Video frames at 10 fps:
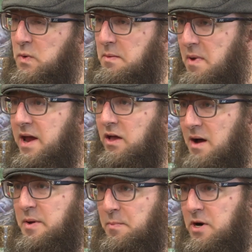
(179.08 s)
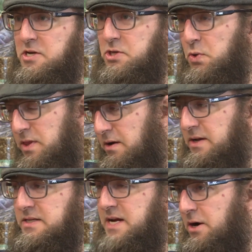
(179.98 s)
when male hummingbirds are doing
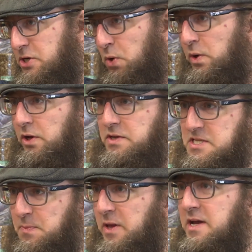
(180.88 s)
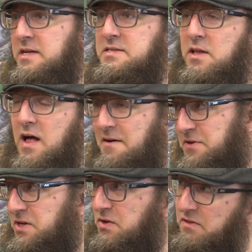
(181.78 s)
their territorial displays, they'll often